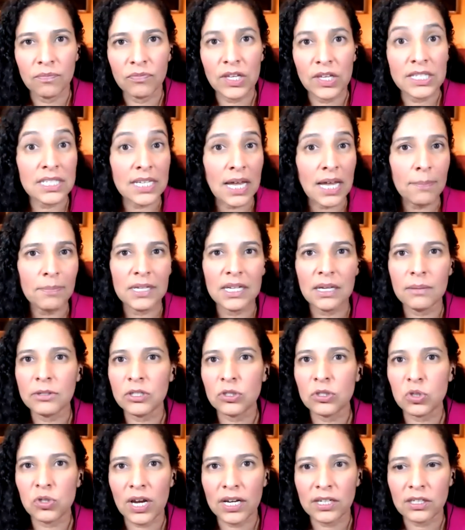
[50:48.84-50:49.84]
They stop being able
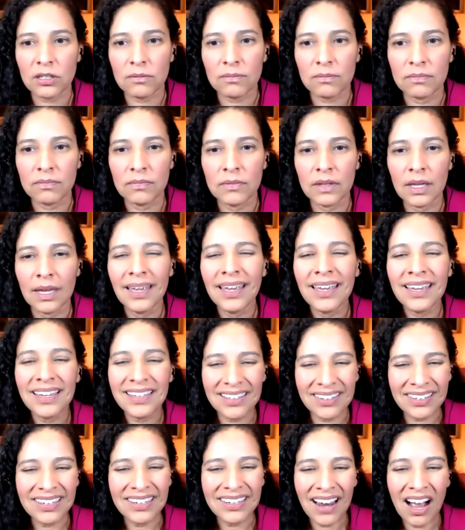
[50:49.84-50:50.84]
to track you.
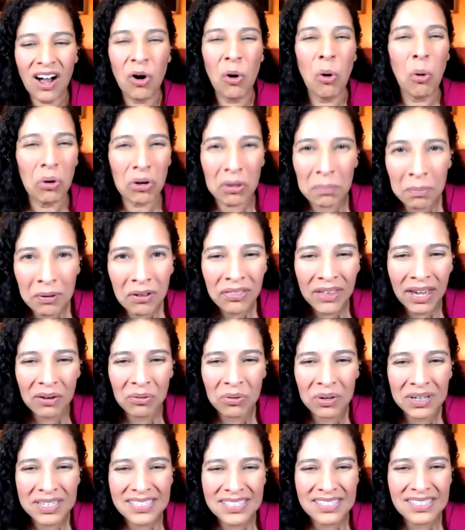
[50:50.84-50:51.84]
You hear how horrible that
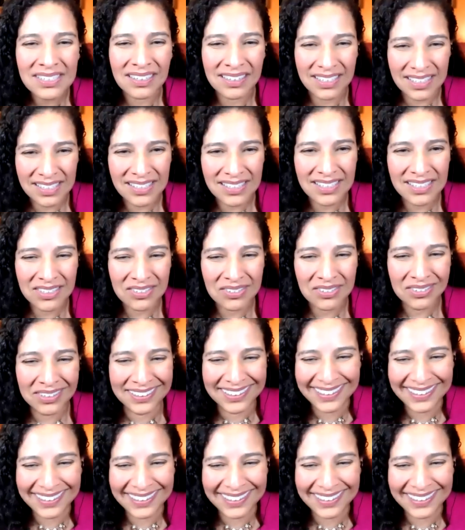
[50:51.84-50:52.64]
was to listen to?